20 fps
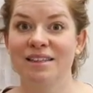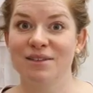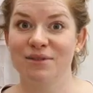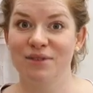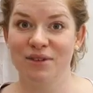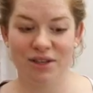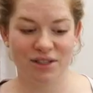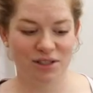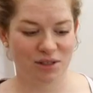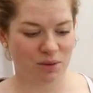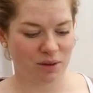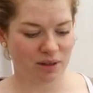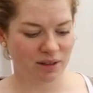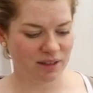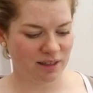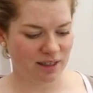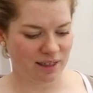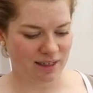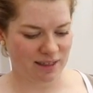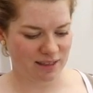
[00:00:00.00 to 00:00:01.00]
the first
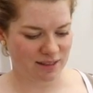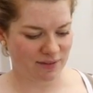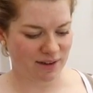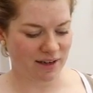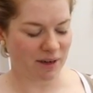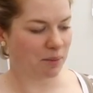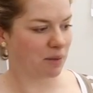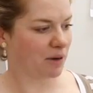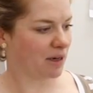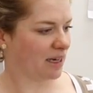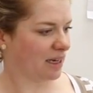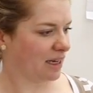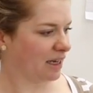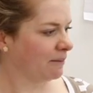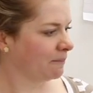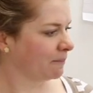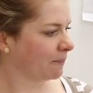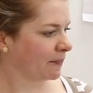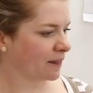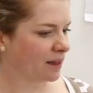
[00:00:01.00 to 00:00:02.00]
one, and it's very
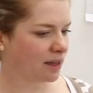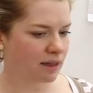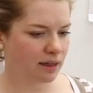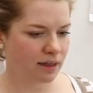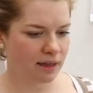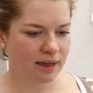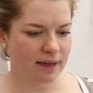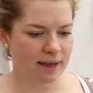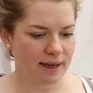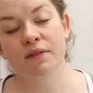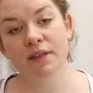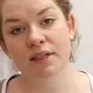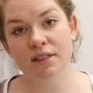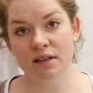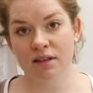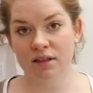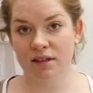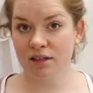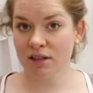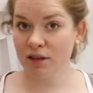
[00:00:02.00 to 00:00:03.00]
pretty. These
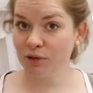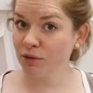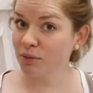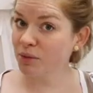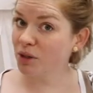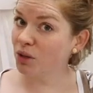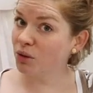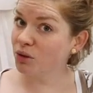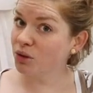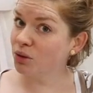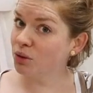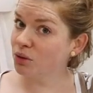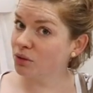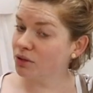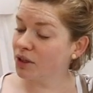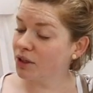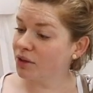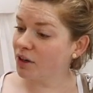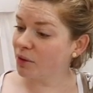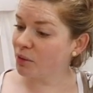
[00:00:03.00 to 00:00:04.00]
others are from Goldhawk
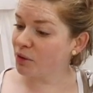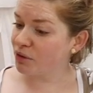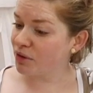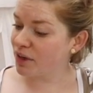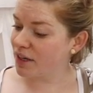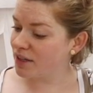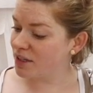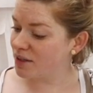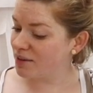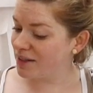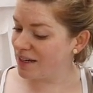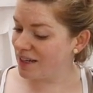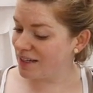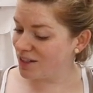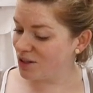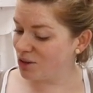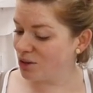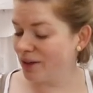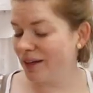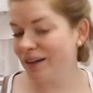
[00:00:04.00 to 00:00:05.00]
Road, I'm afraid, so unless you're